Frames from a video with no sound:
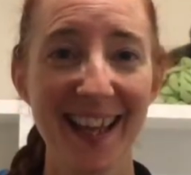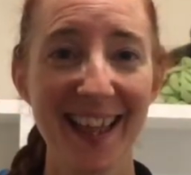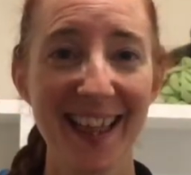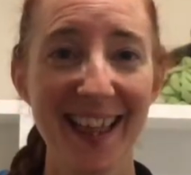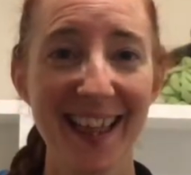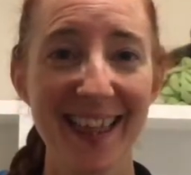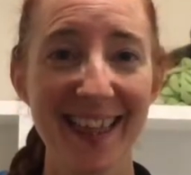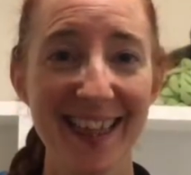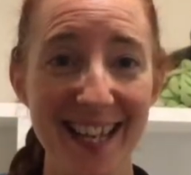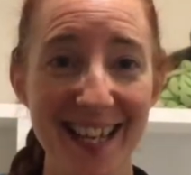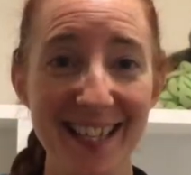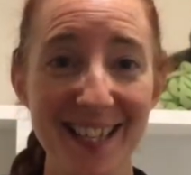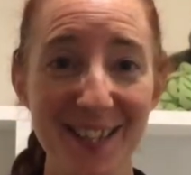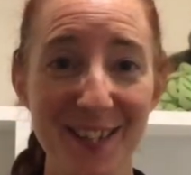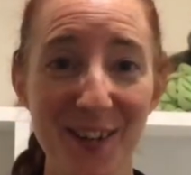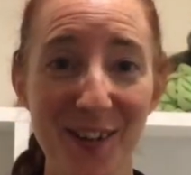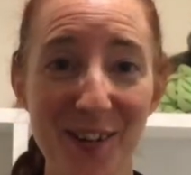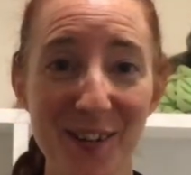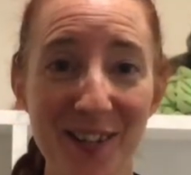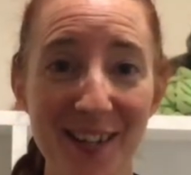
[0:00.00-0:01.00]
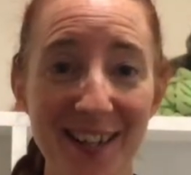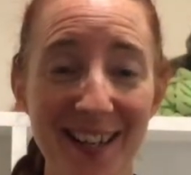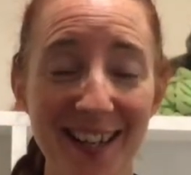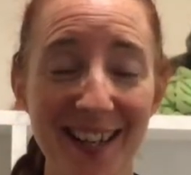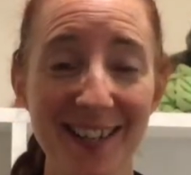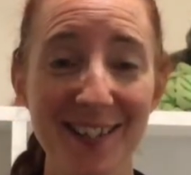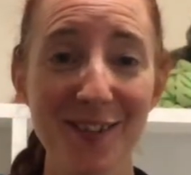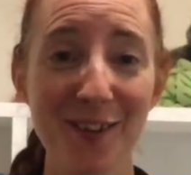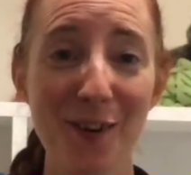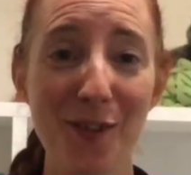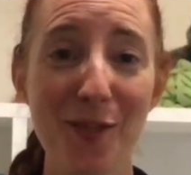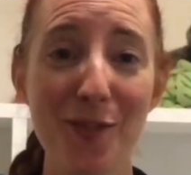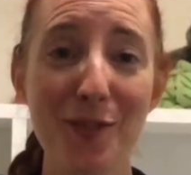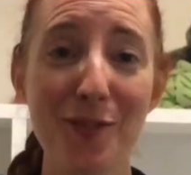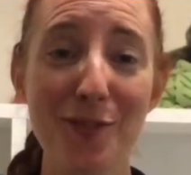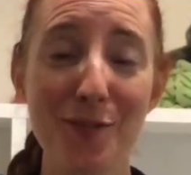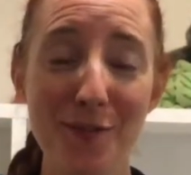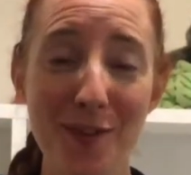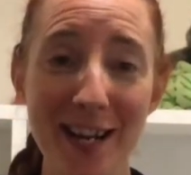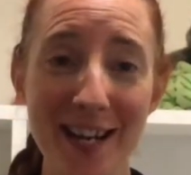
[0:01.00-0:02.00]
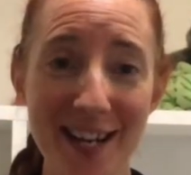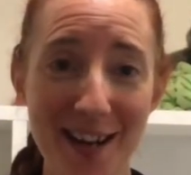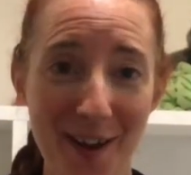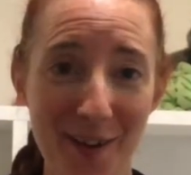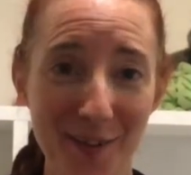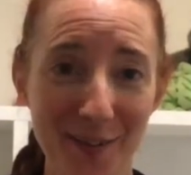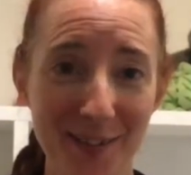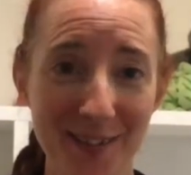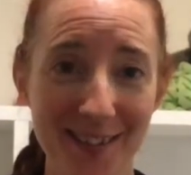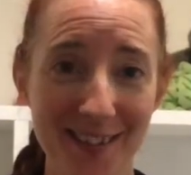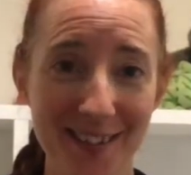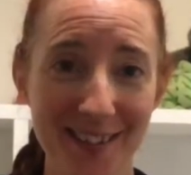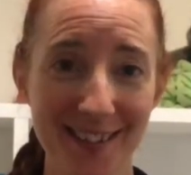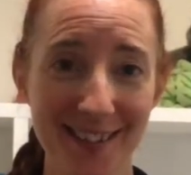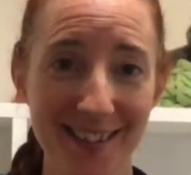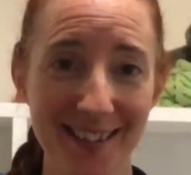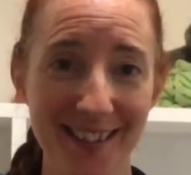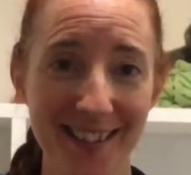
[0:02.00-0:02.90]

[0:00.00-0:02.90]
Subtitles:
This song has got 3 notes.